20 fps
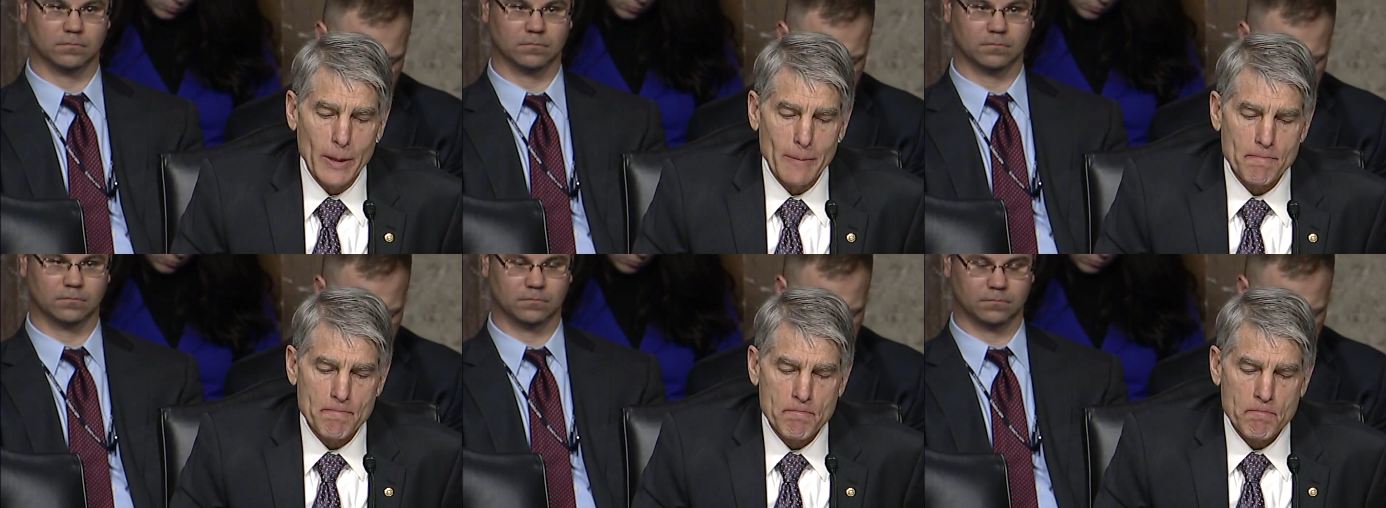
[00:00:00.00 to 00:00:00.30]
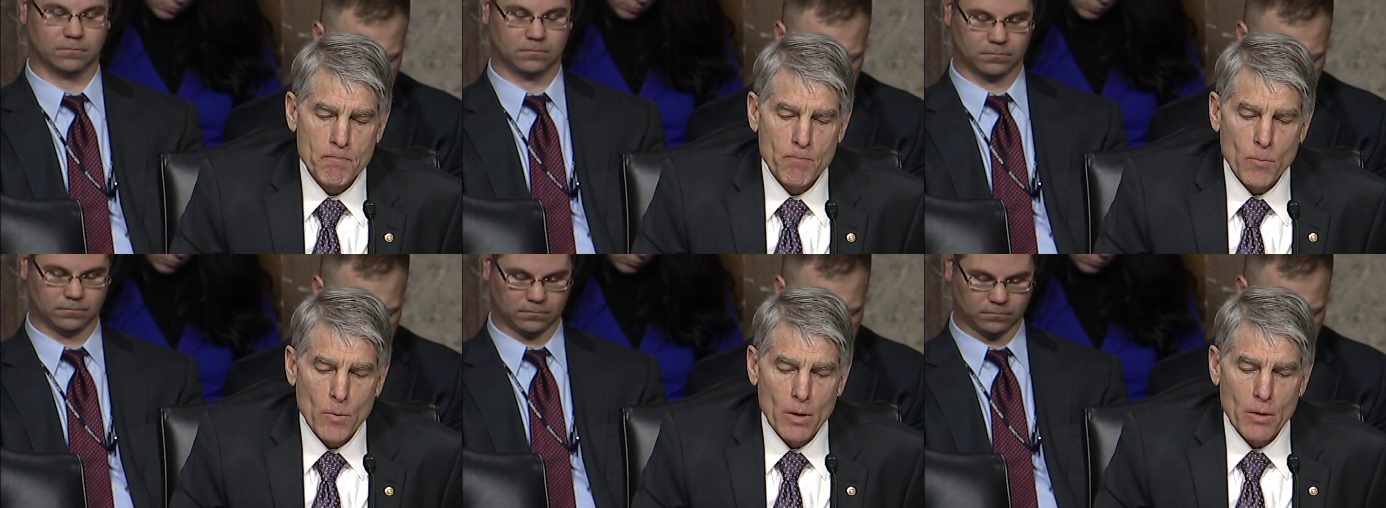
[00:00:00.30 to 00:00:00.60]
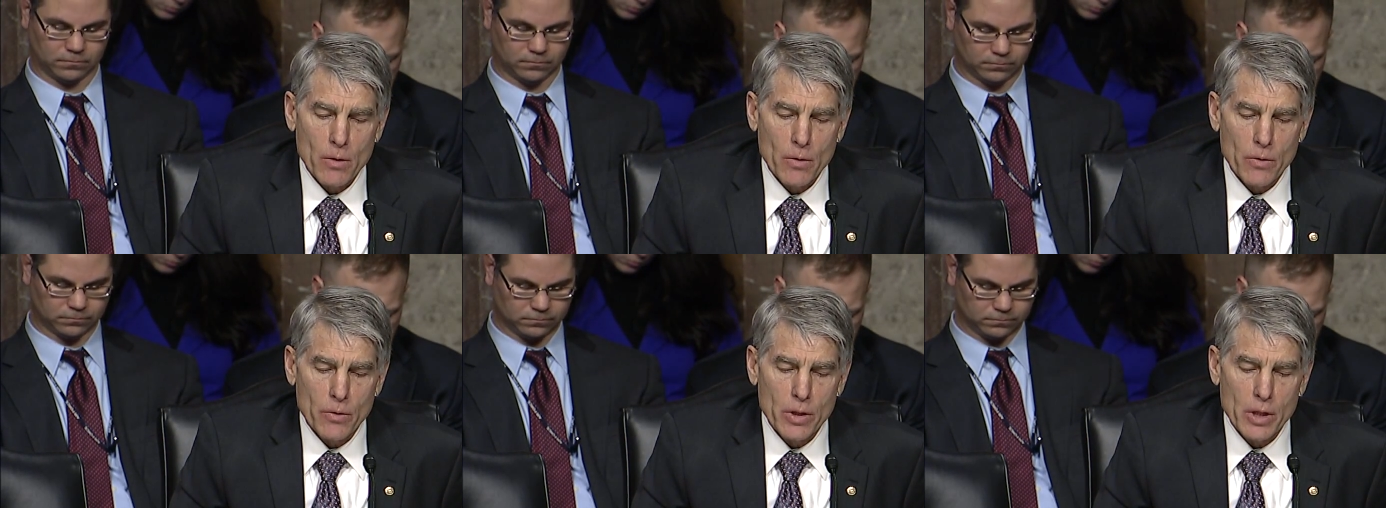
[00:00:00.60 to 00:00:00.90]
Speaker 1: uh,
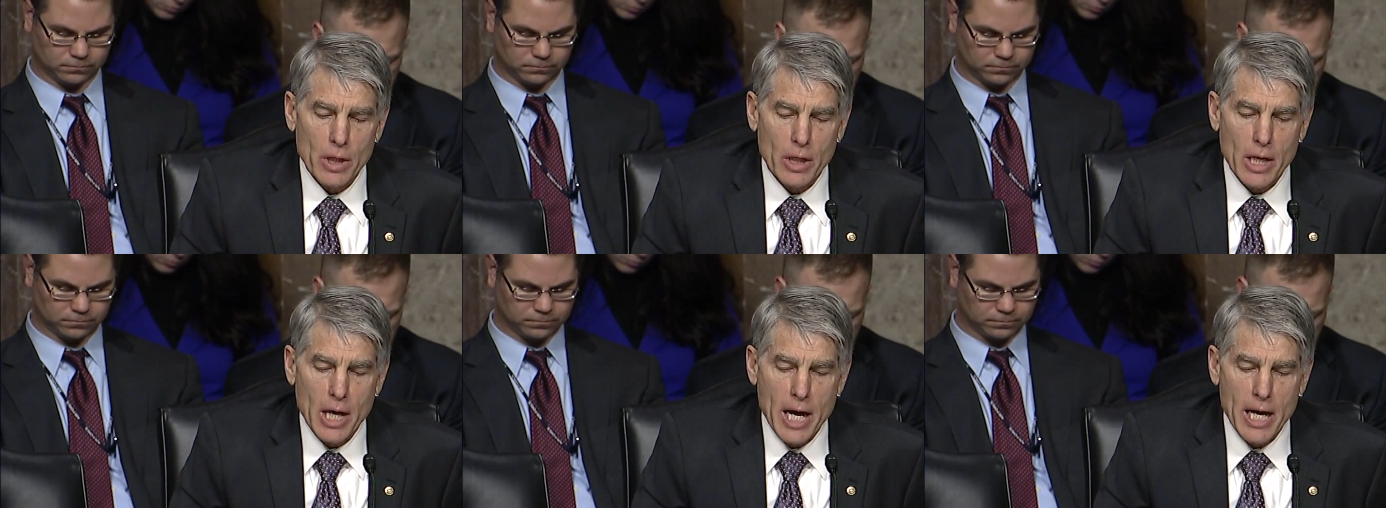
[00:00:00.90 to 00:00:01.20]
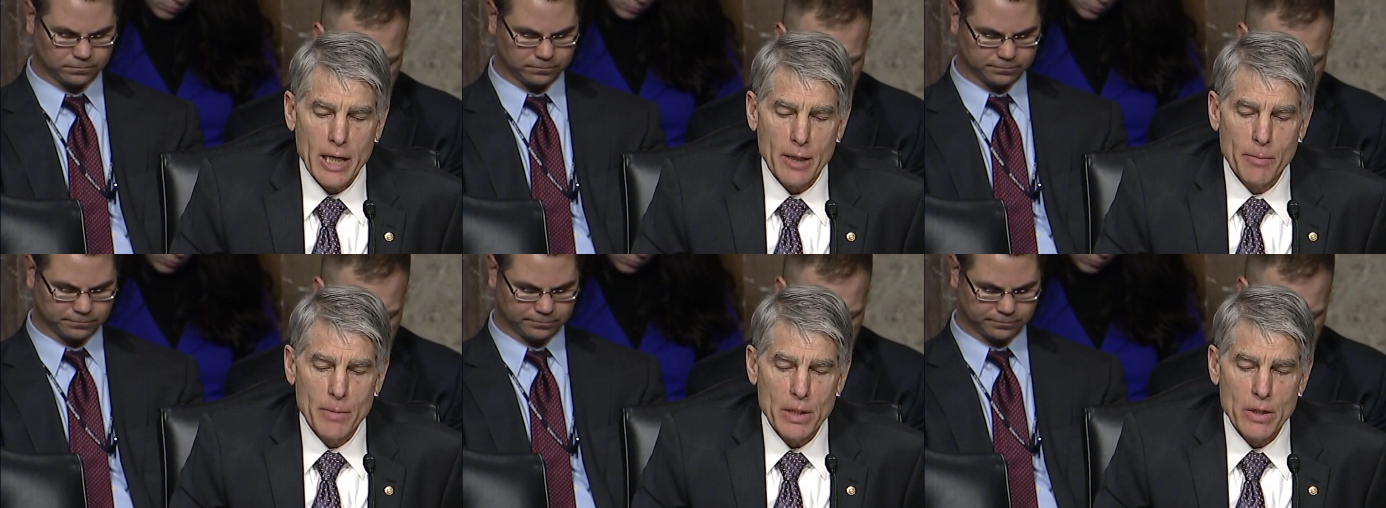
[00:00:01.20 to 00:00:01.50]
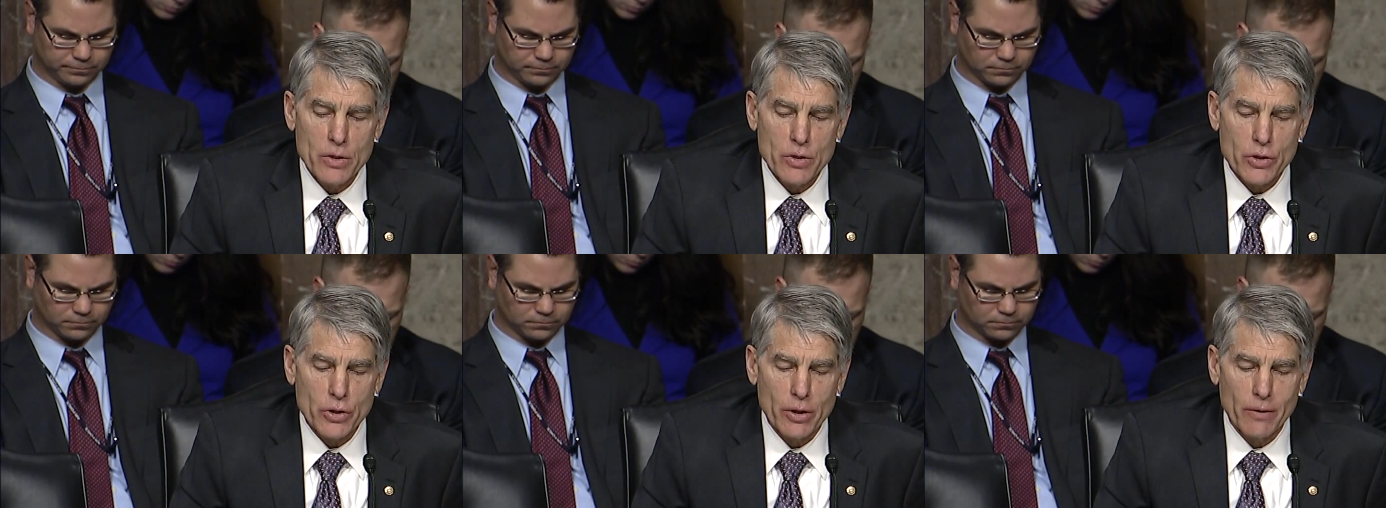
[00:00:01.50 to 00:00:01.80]
the
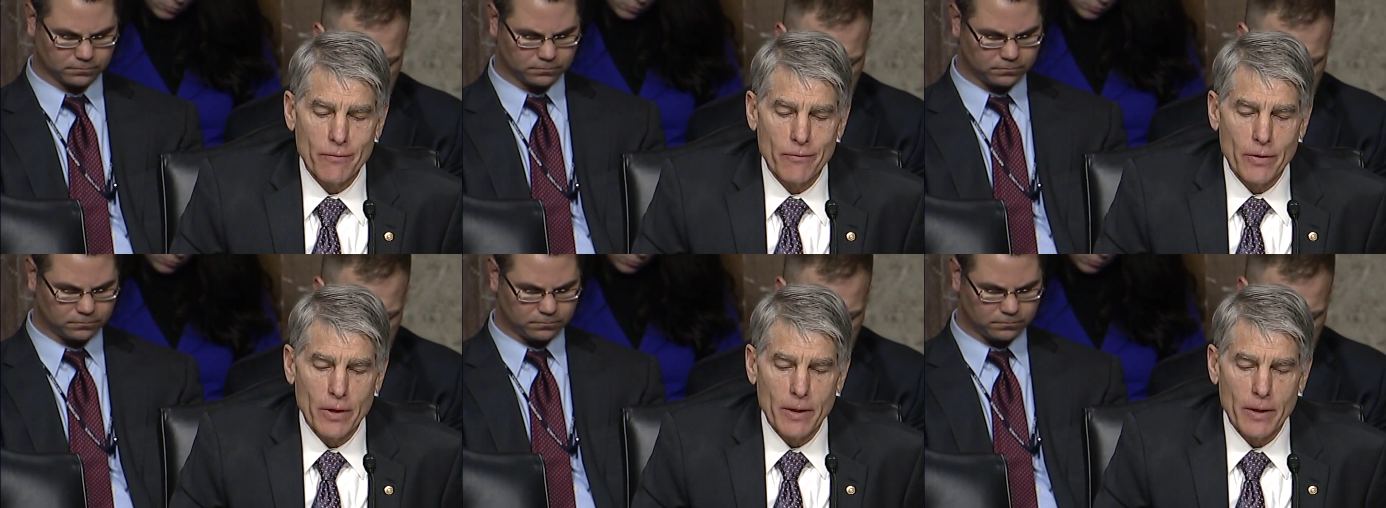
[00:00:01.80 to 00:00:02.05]
economies of